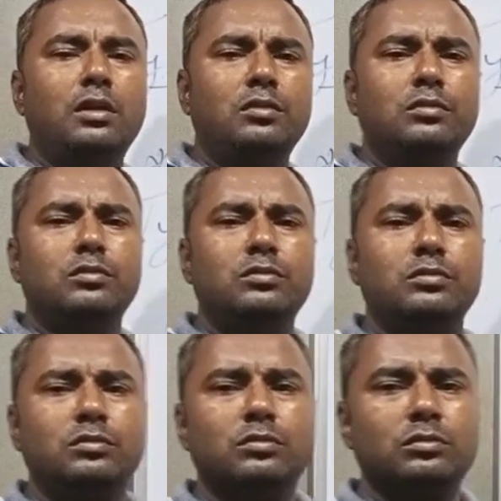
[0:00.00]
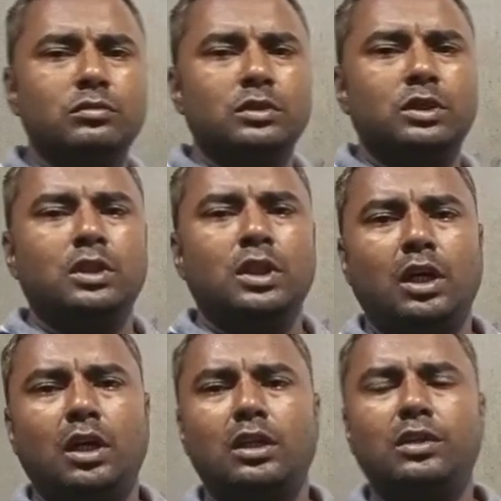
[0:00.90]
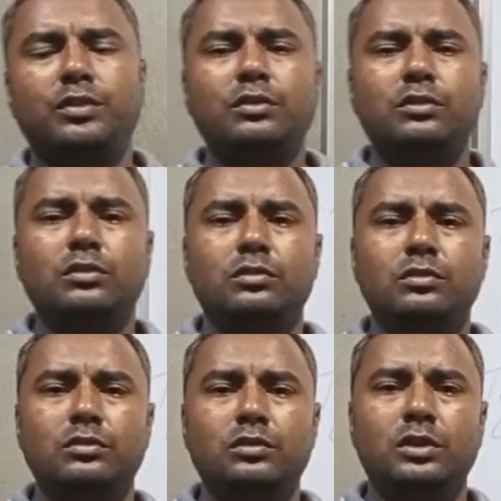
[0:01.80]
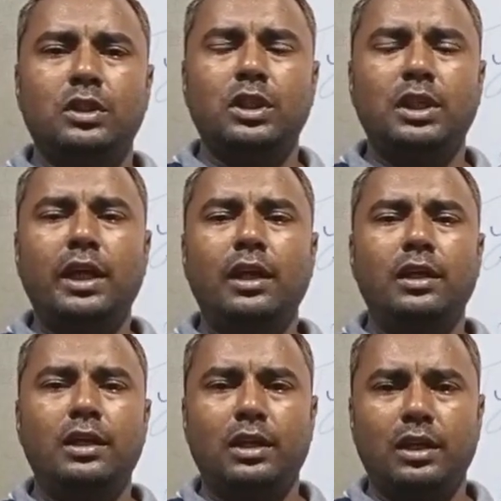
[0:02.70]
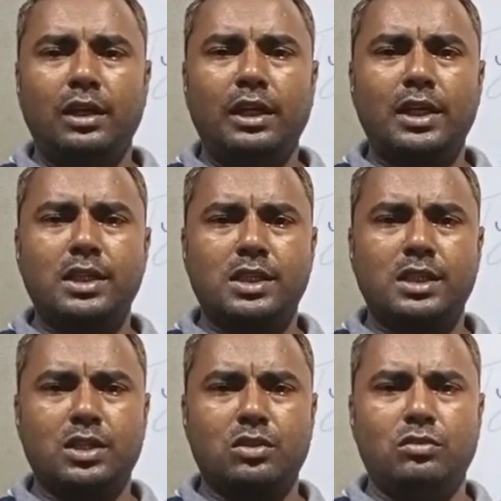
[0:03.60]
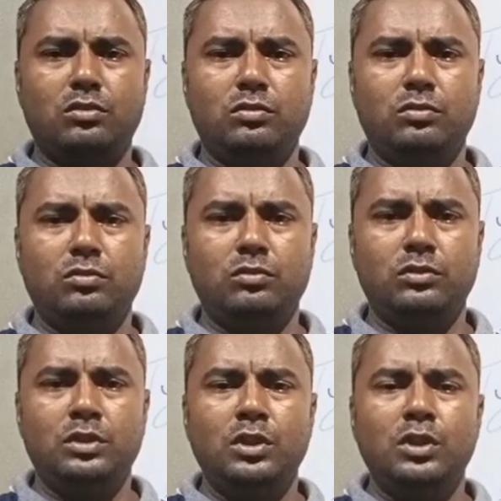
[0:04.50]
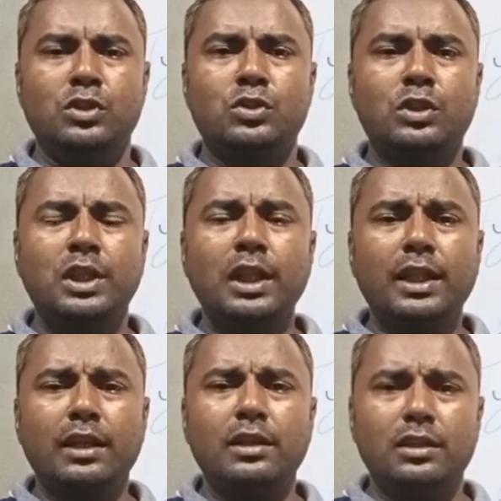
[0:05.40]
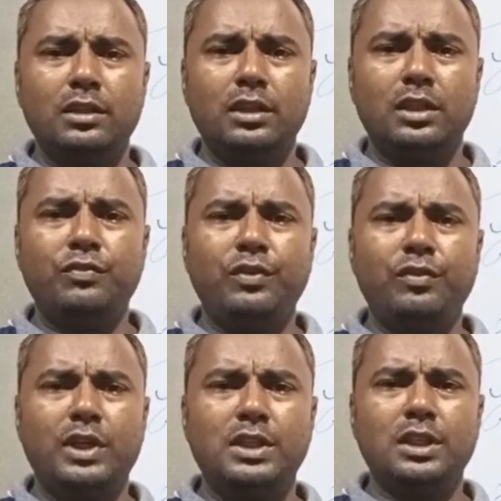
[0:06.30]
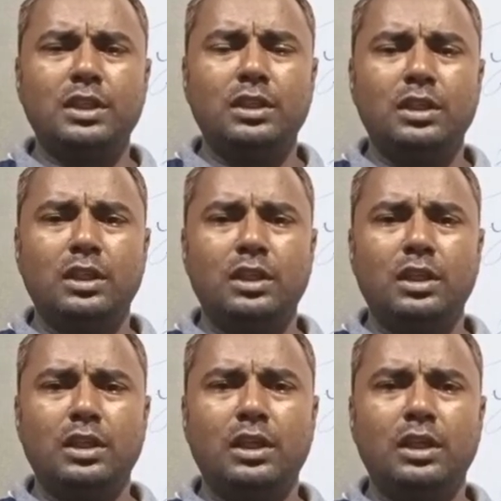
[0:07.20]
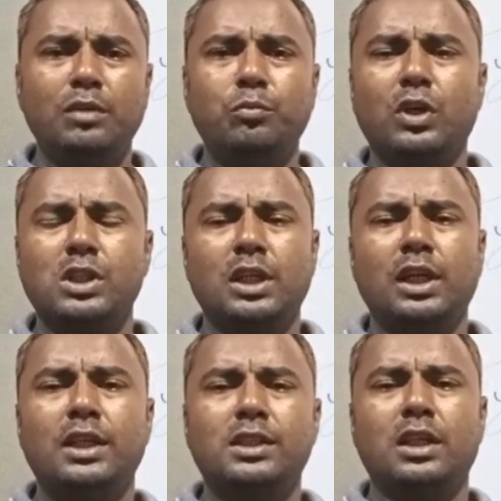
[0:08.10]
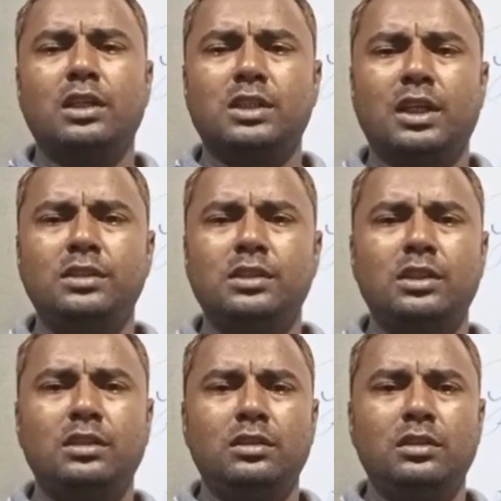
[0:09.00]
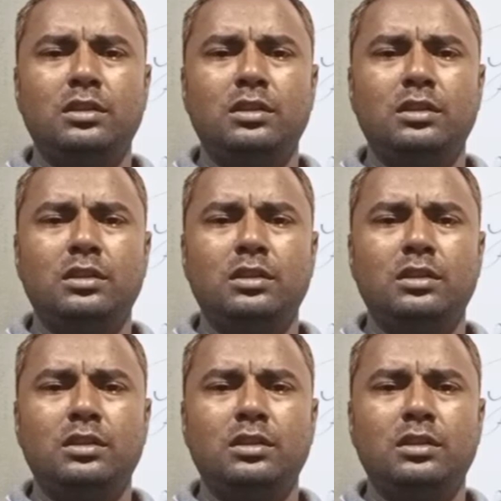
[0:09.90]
part I will give you in the next session. So till then, keep revising and keep watching Let's Learn Science,